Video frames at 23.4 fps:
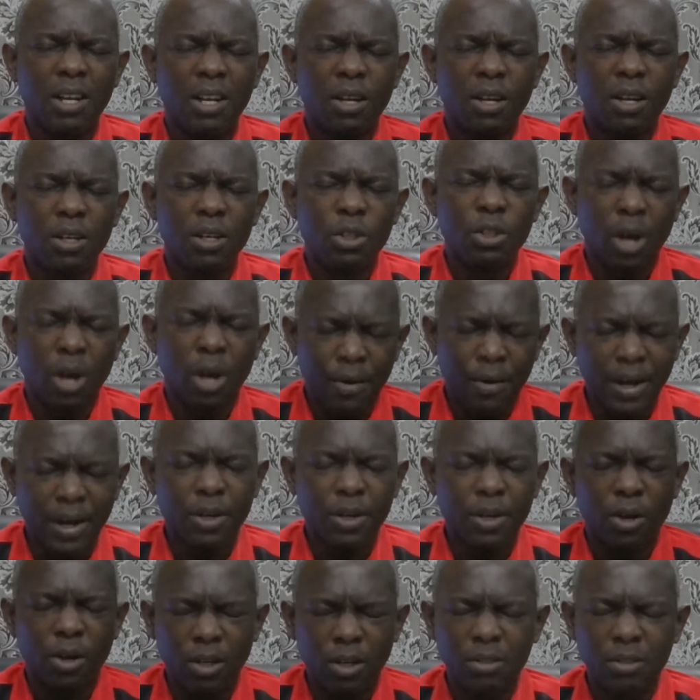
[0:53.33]
you are our
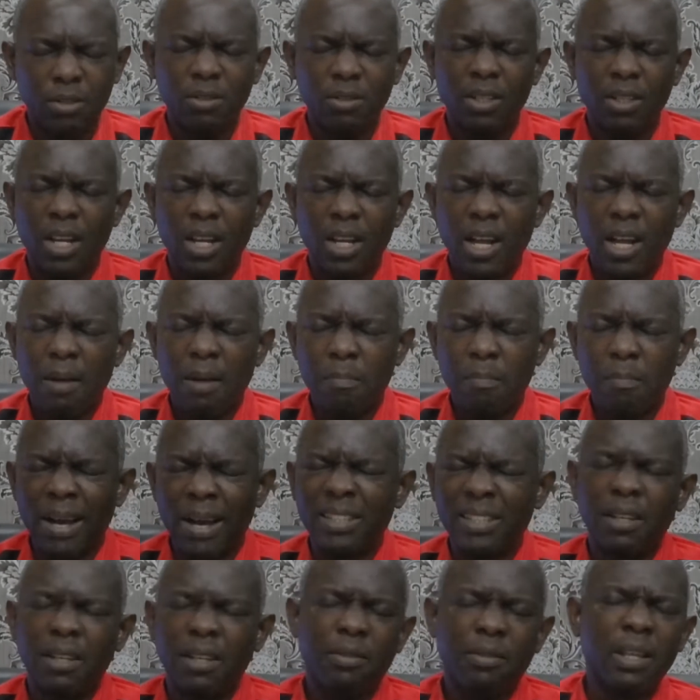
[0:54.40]
God by
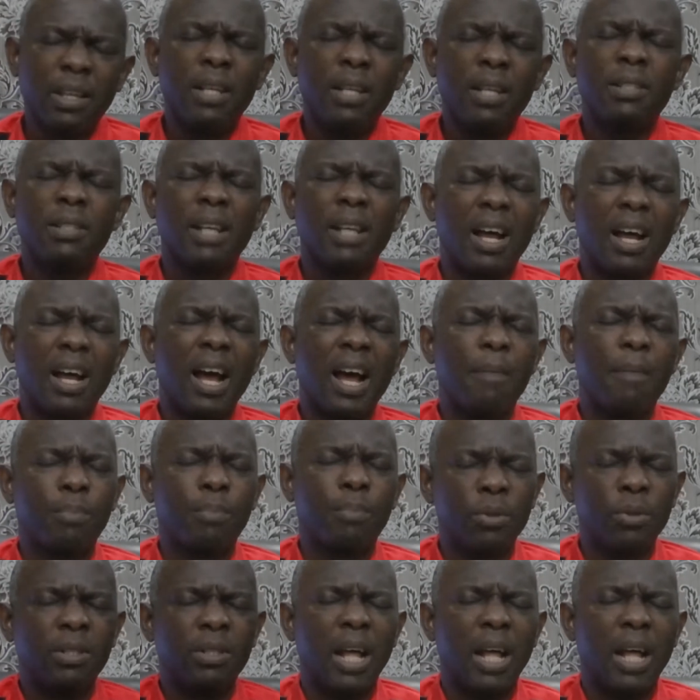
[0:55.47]
the things that
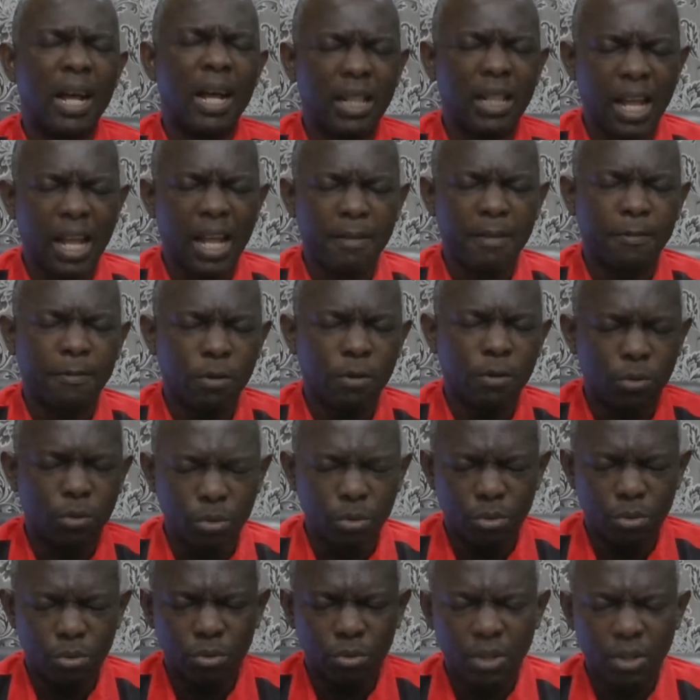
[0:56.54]
happen in our life for
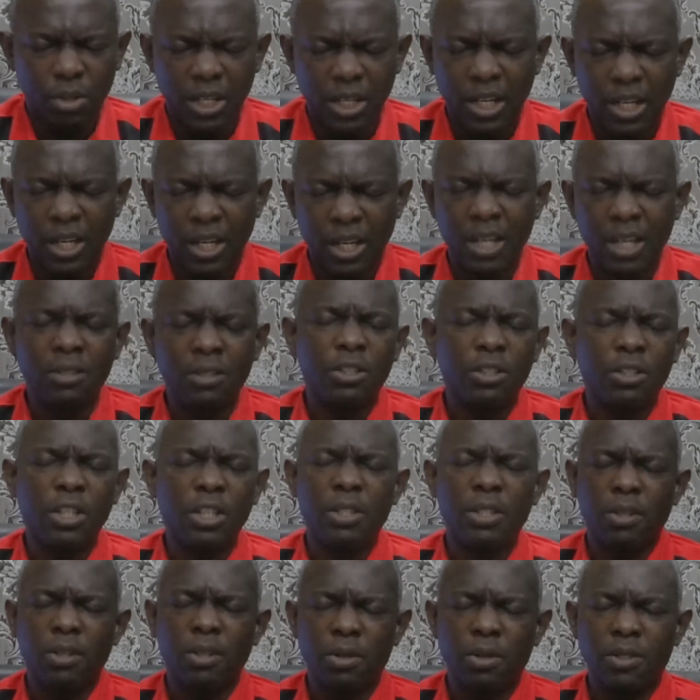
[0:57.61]
good. In
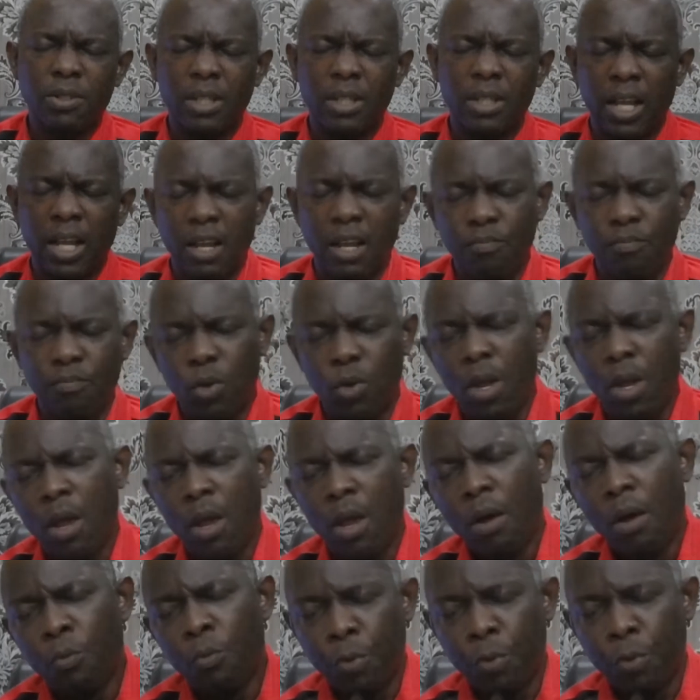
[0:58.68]
Jesus' name,
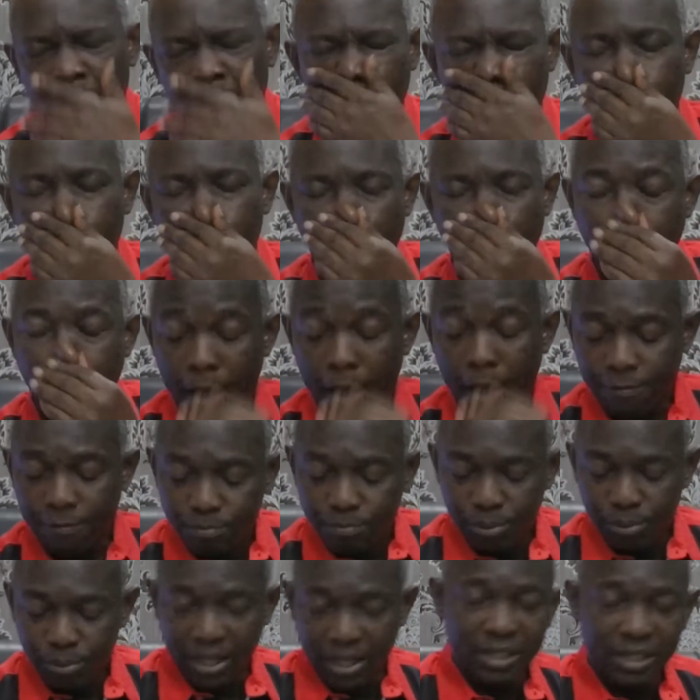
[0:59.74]
we have
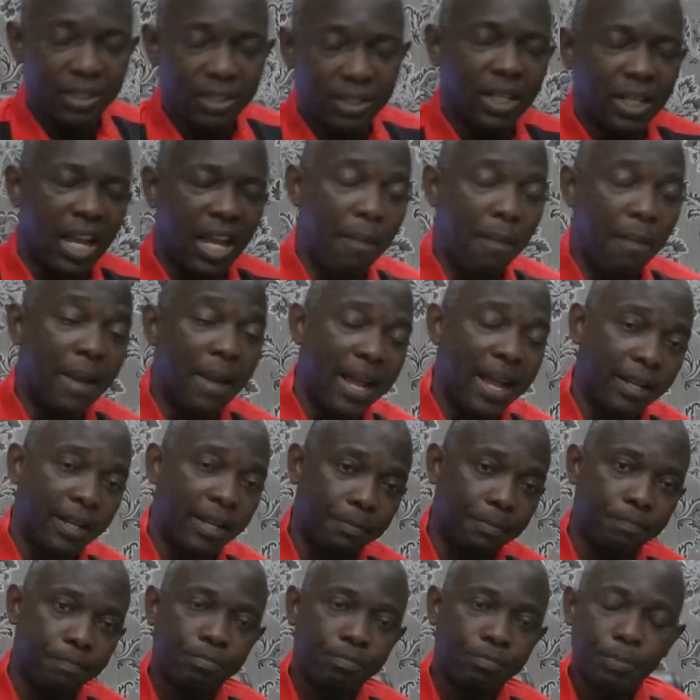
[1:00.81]
prayed. Amen.
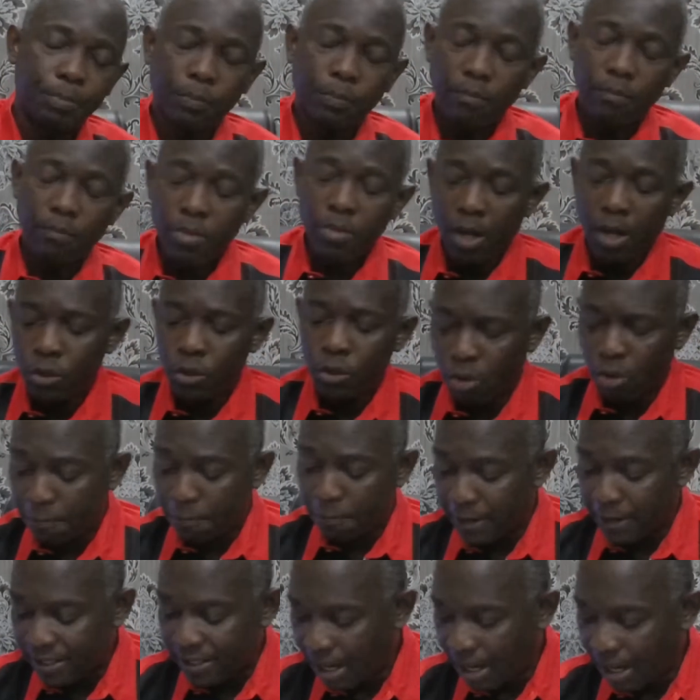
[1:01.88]
So
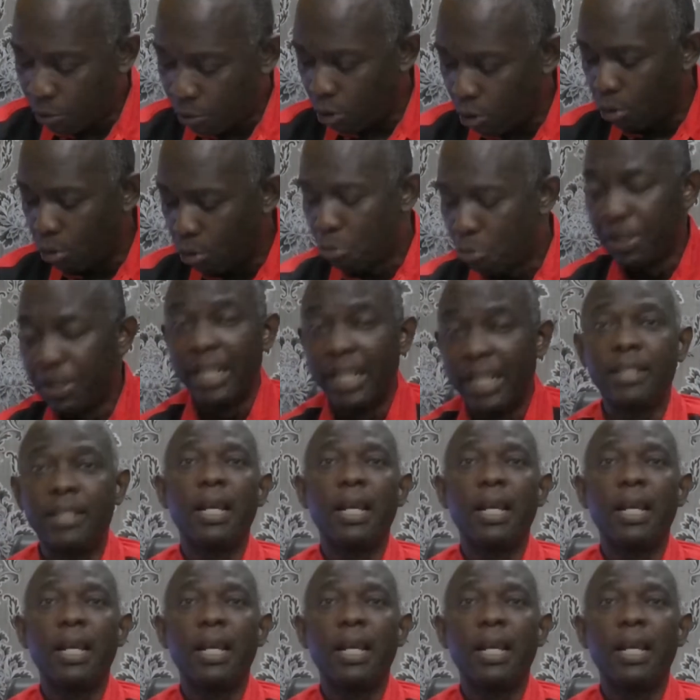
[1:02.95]
friends, I'm going to read